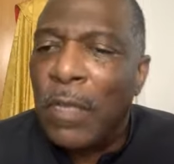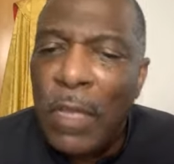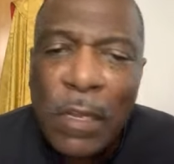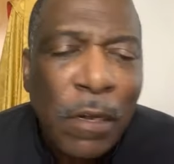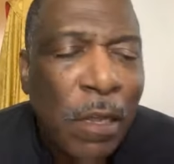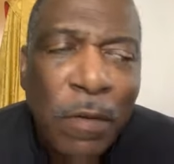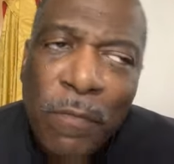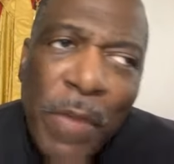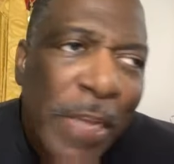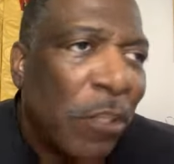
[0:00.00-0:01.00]

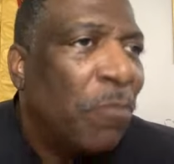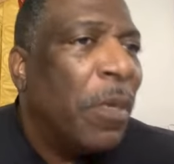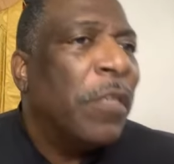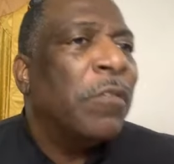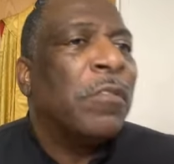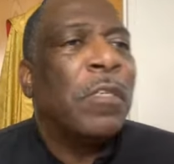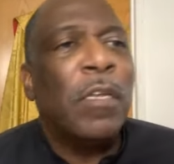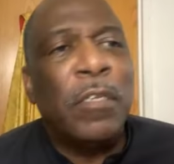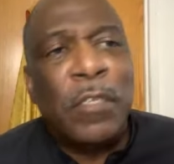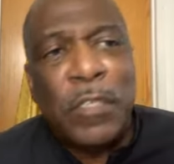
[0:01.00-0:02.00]
investments
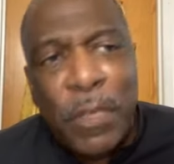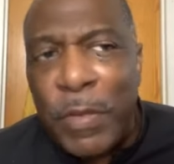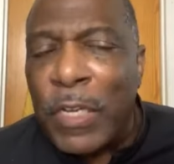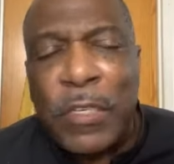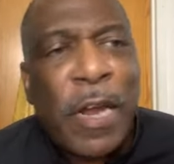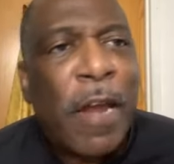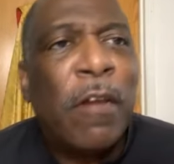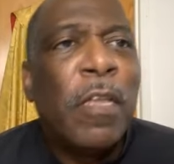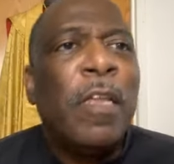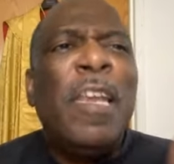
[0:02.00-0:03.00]
and civic
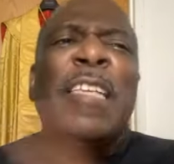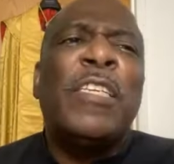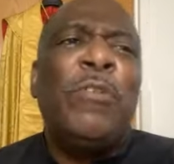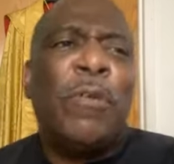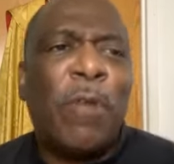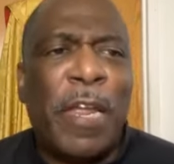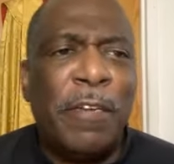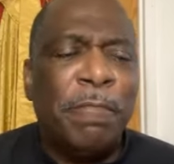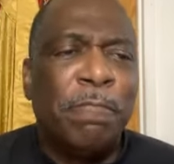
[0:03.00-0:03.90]
attire, let's do it right.